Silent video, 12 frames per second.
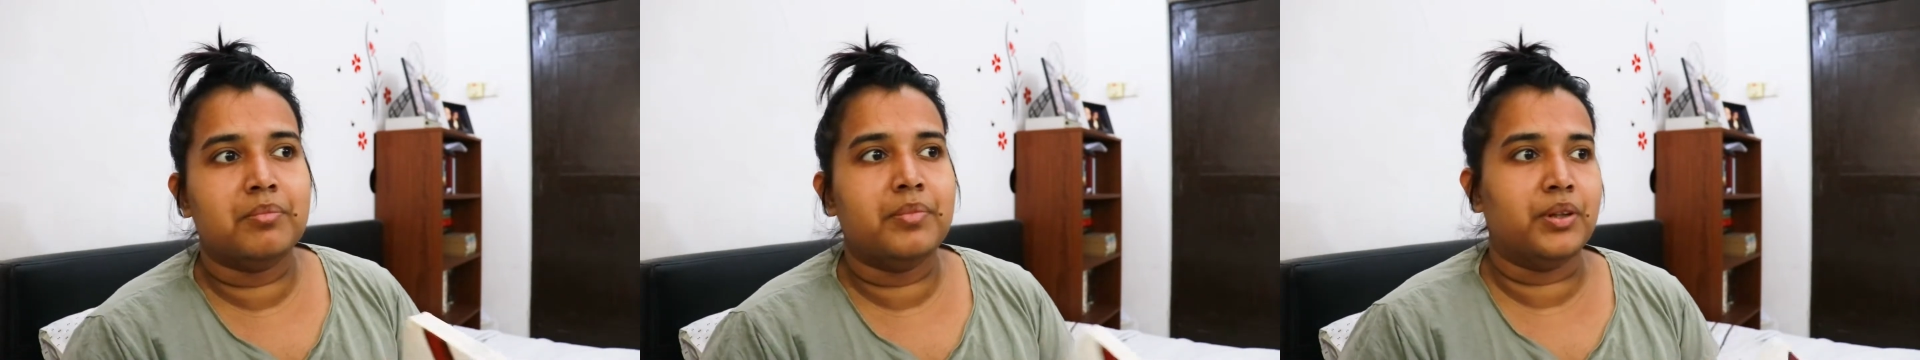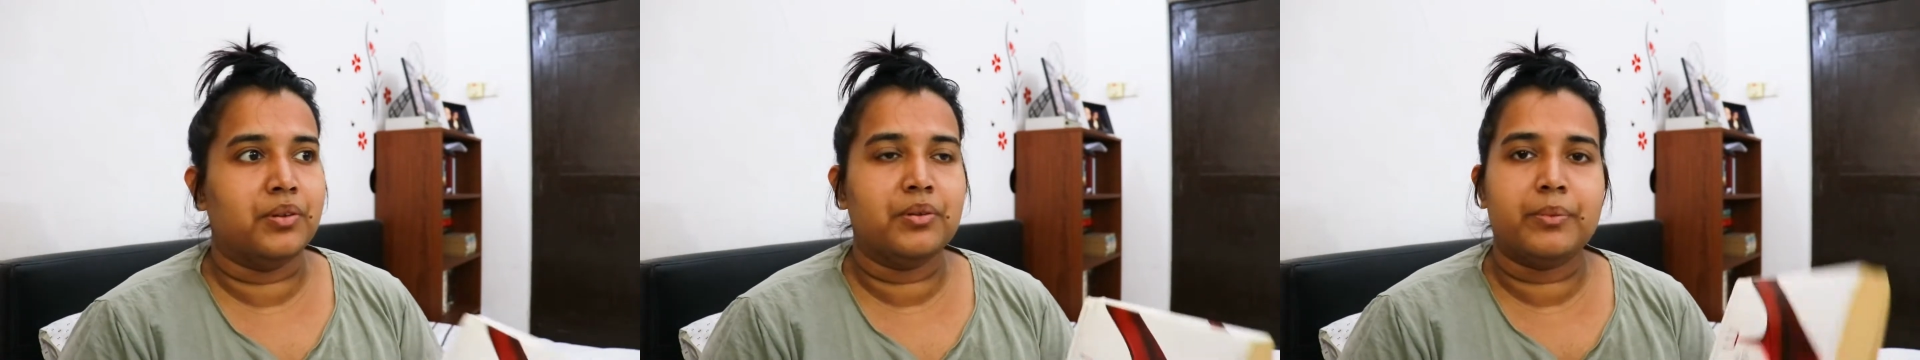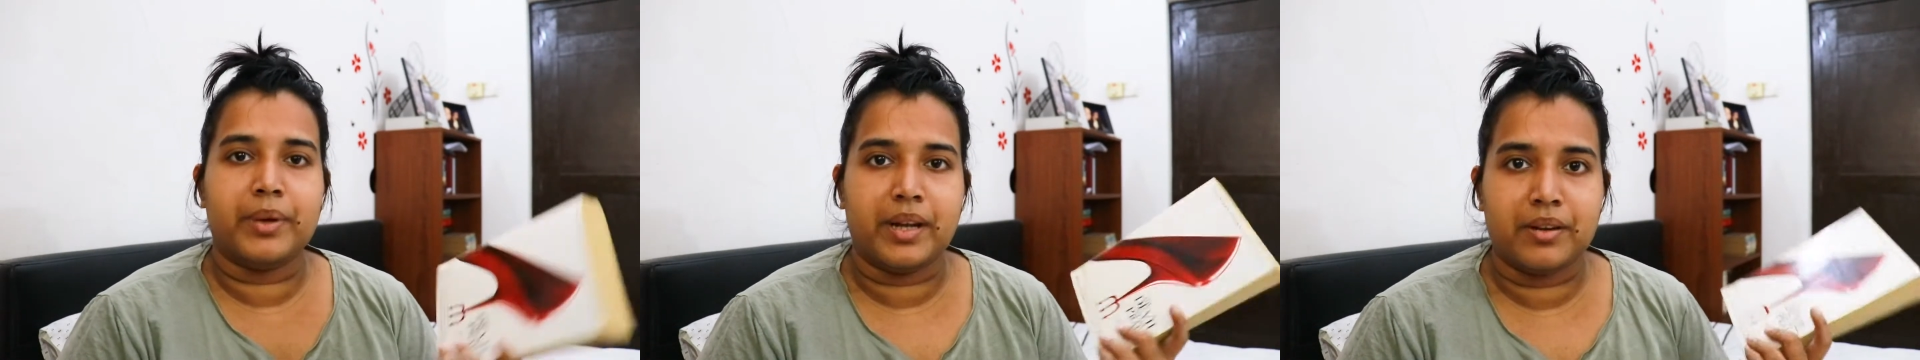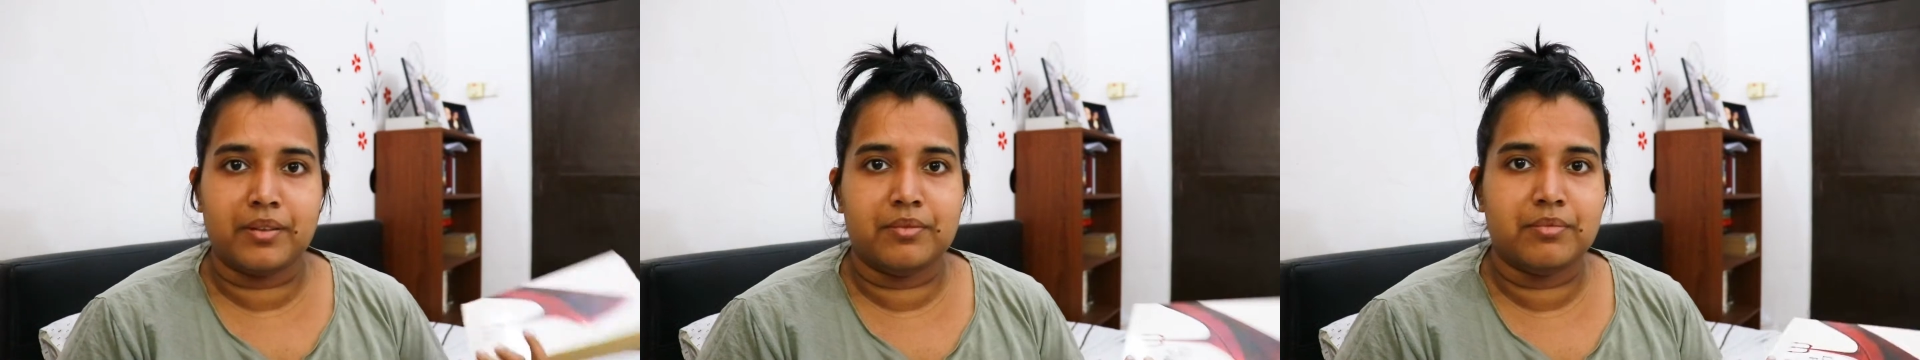you know, when
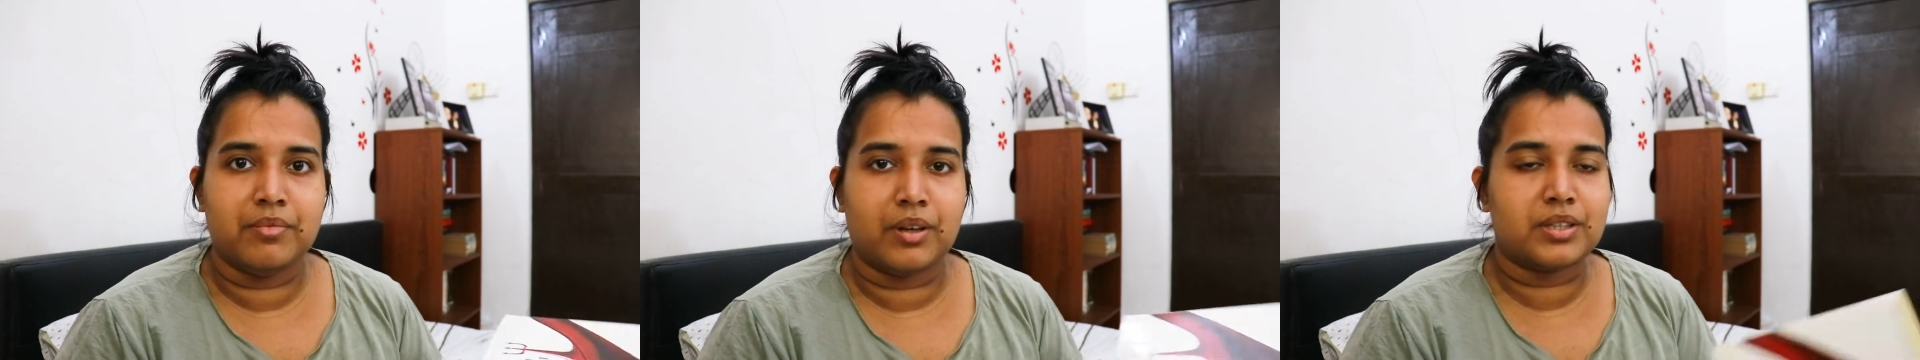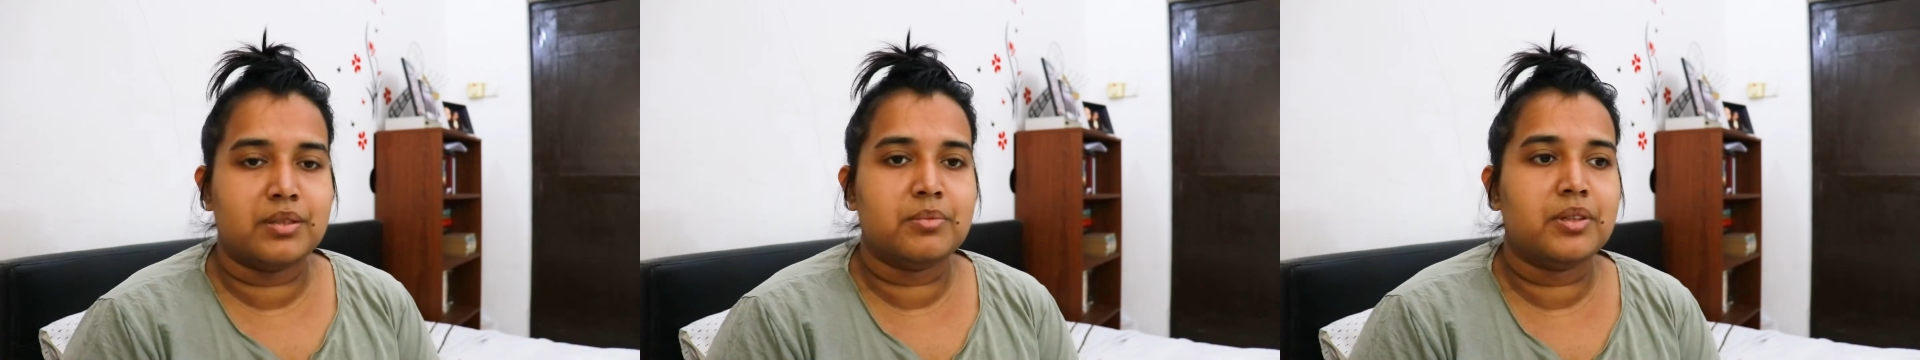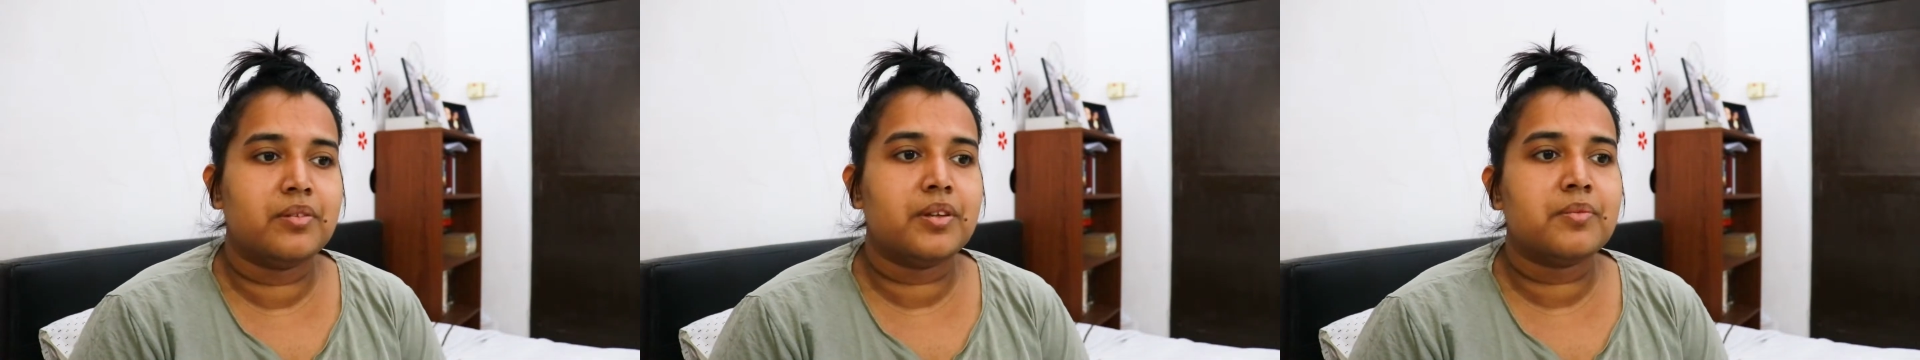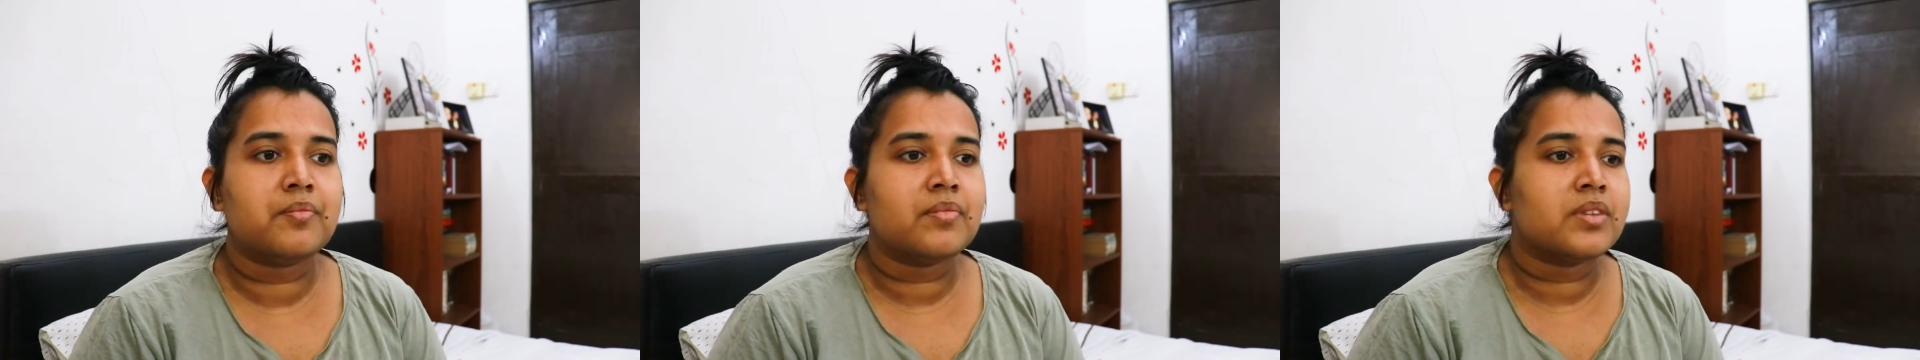I watched the movie.